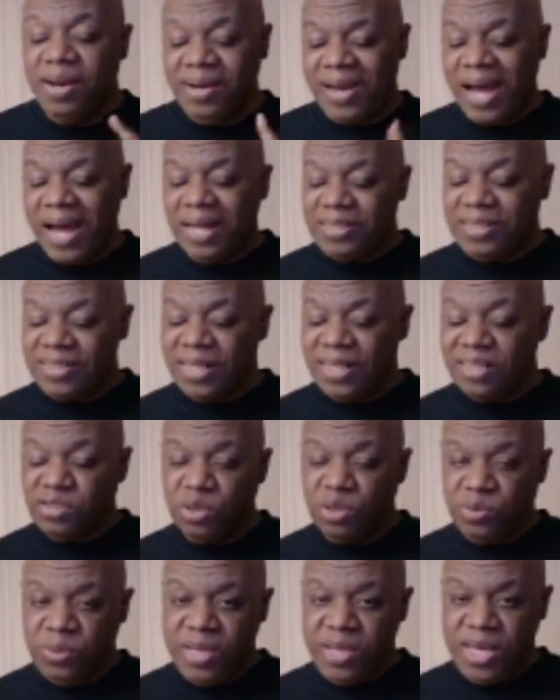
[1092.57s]
Not
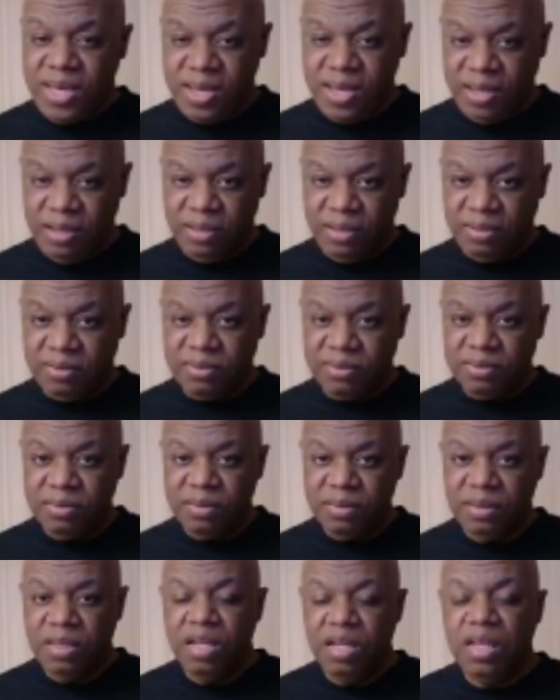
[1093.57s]
just who he is,
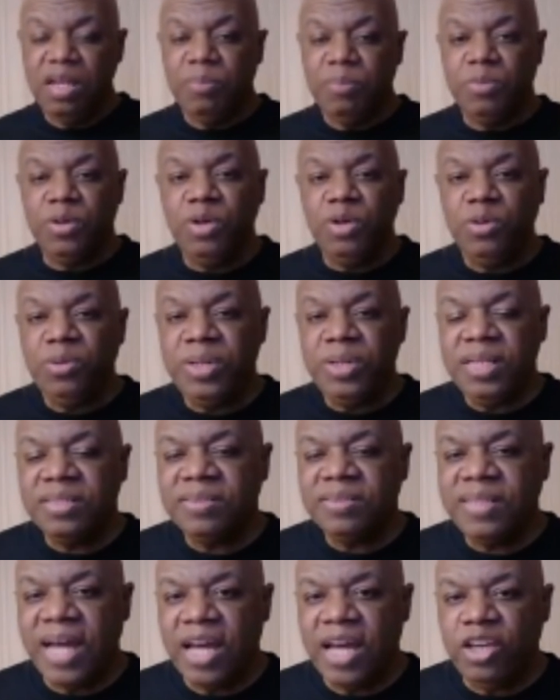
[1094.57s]
but who it
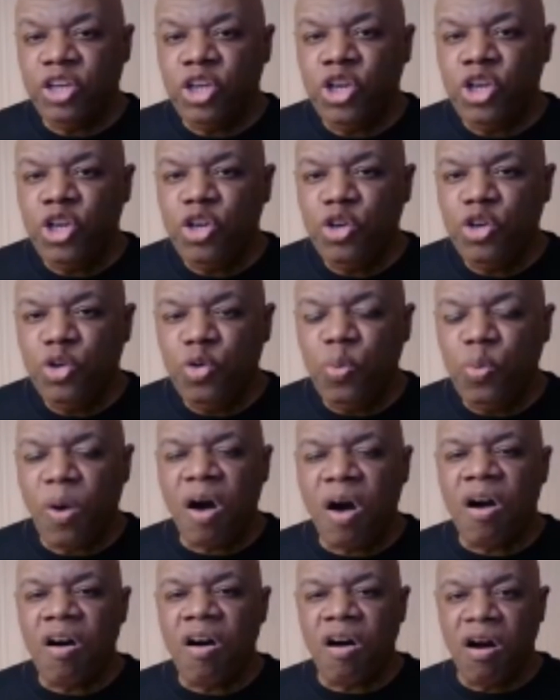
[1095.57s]
is that
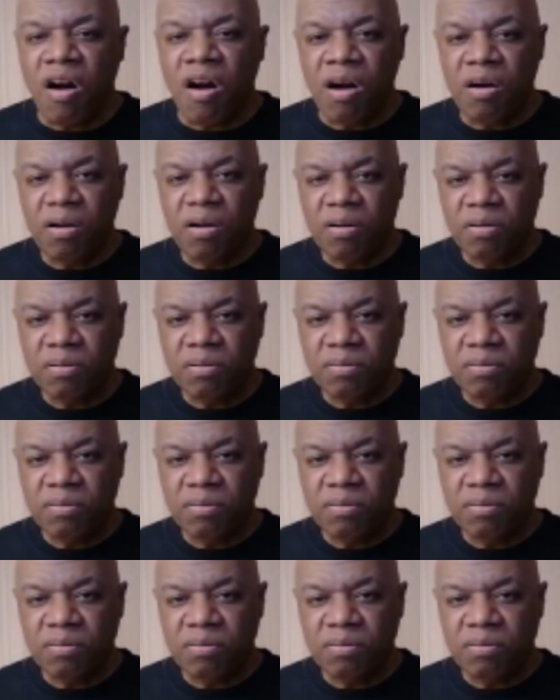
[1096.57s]
you are.